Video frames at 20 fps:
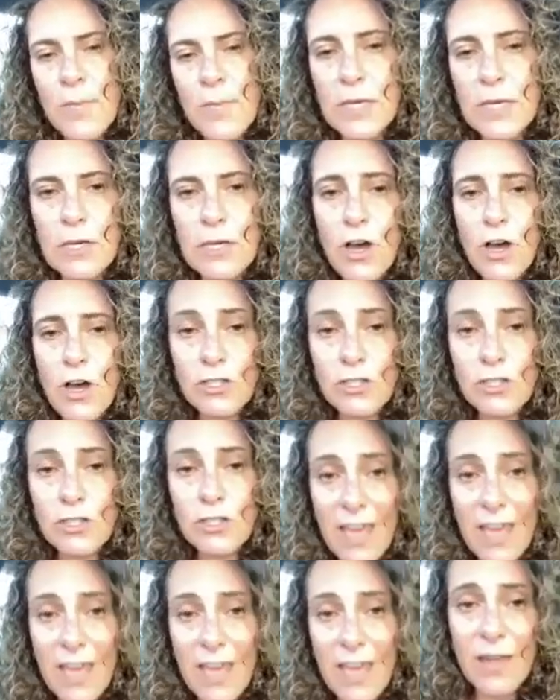because you
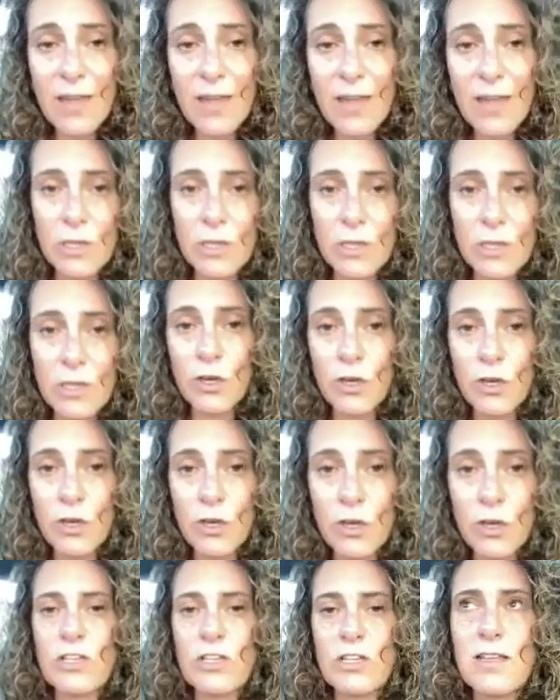can be hurt,
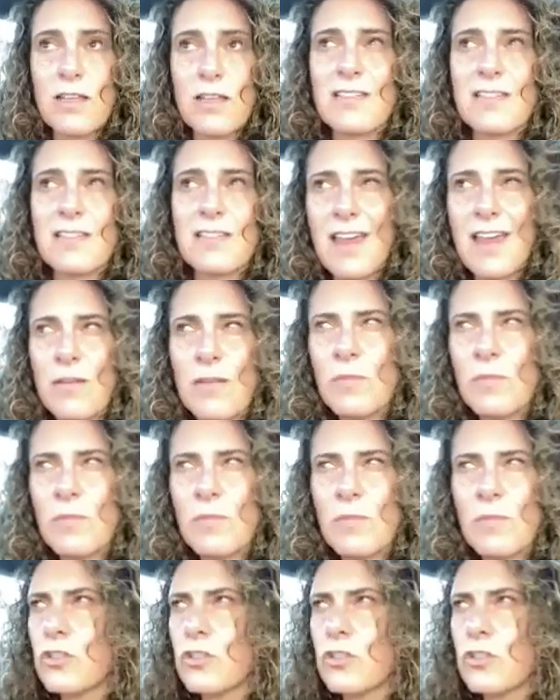because there's an element,
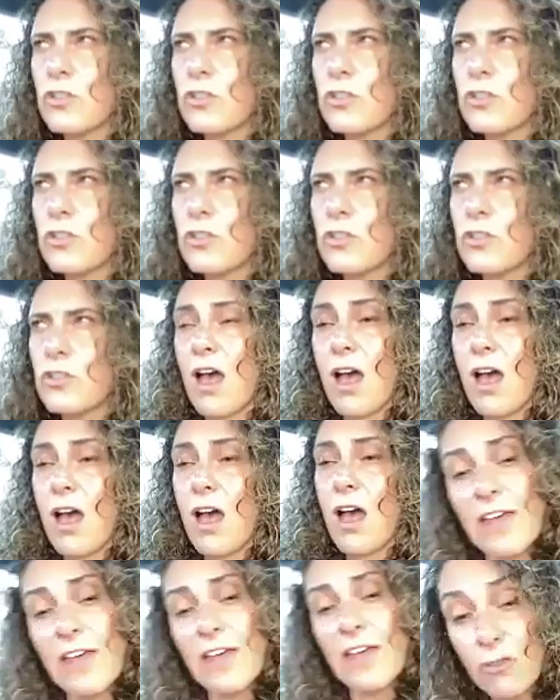this notion
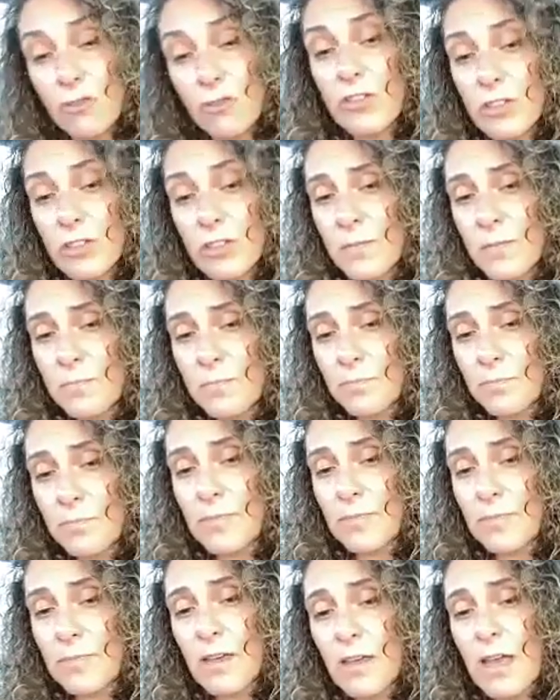of hatred.
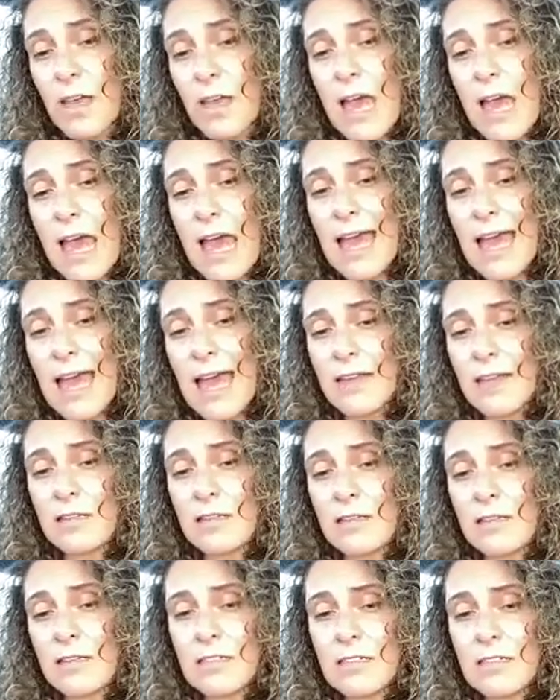
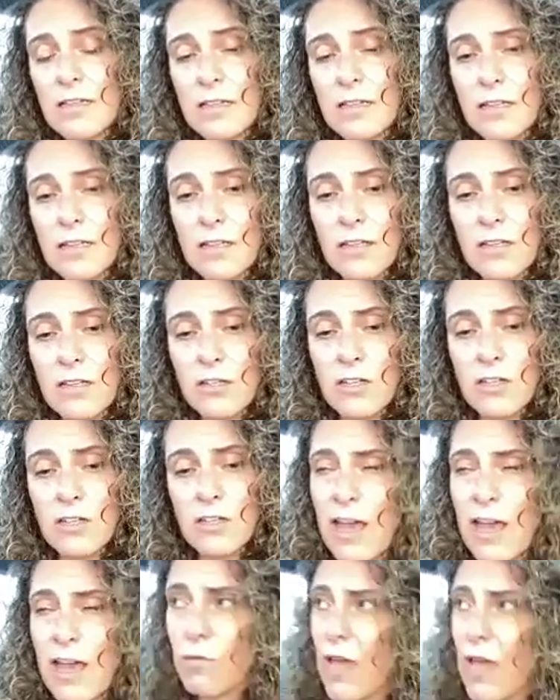And you know,
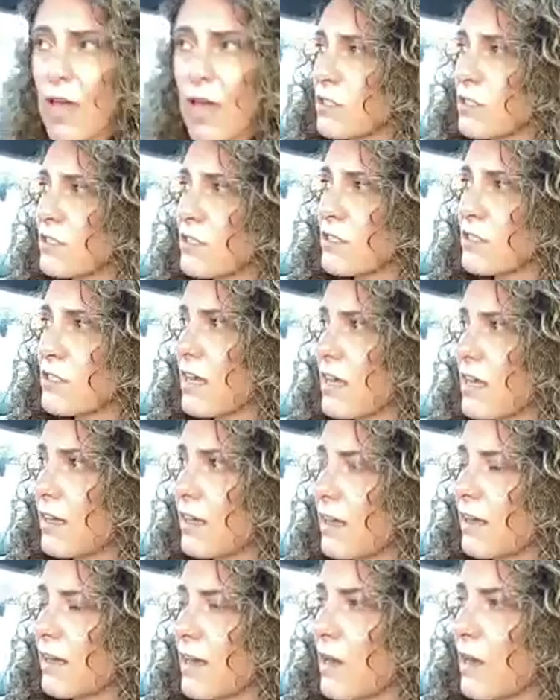I
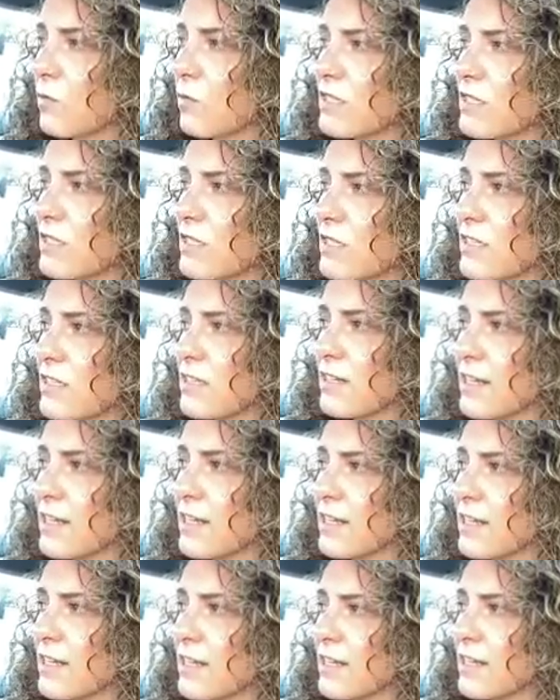was sitting in a
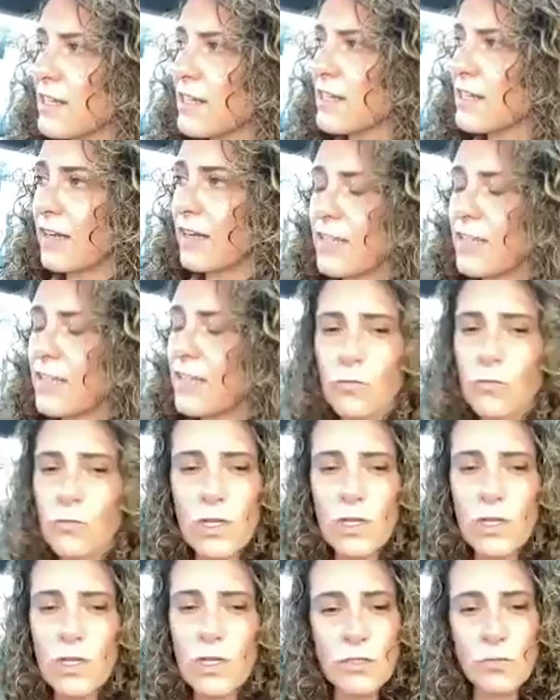cafe in London
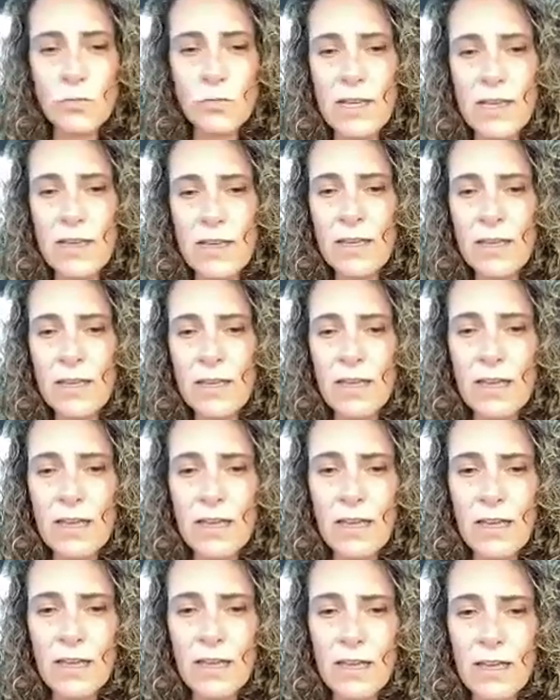once where
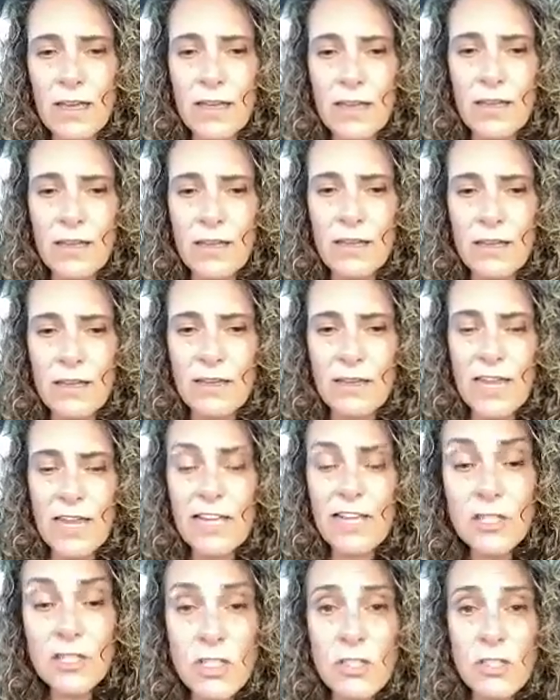
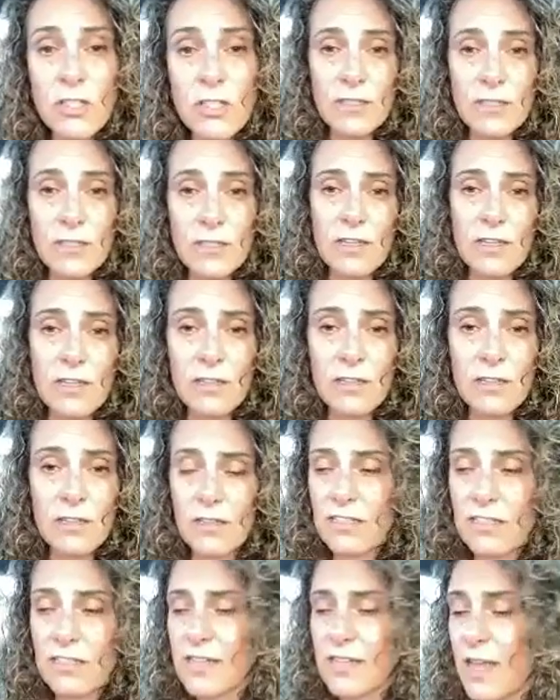next to us,
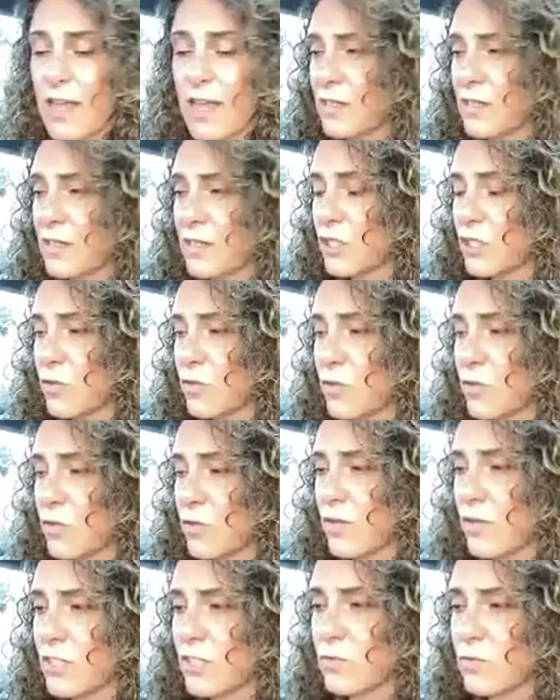in the table next to us
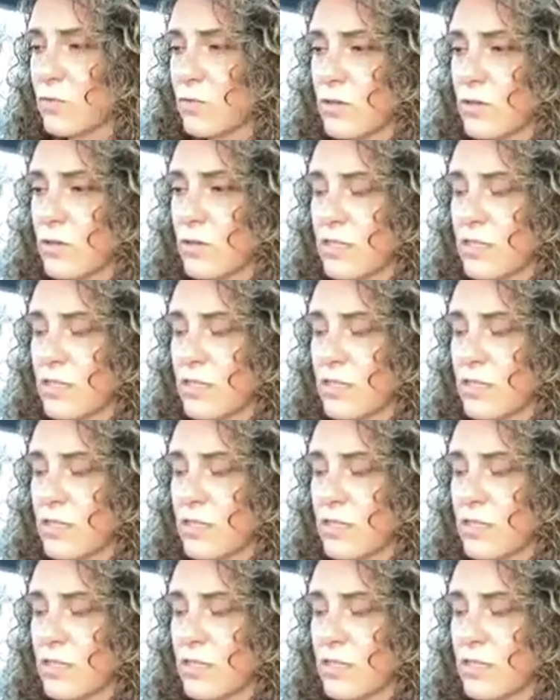was